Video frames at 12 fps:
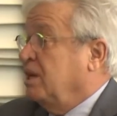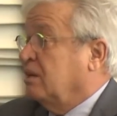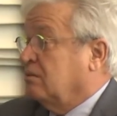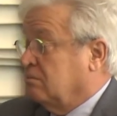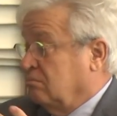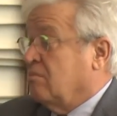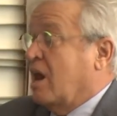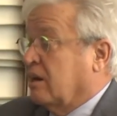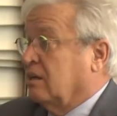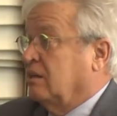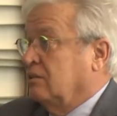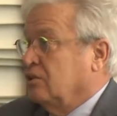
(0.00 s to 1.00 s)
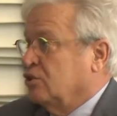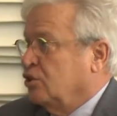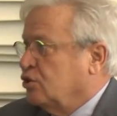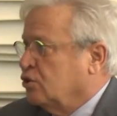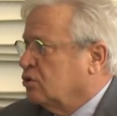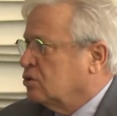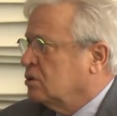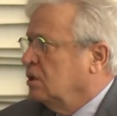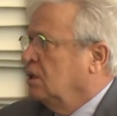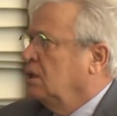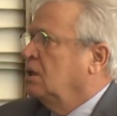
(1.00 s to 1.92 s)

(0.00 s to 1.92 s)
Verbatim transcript: big market decisions.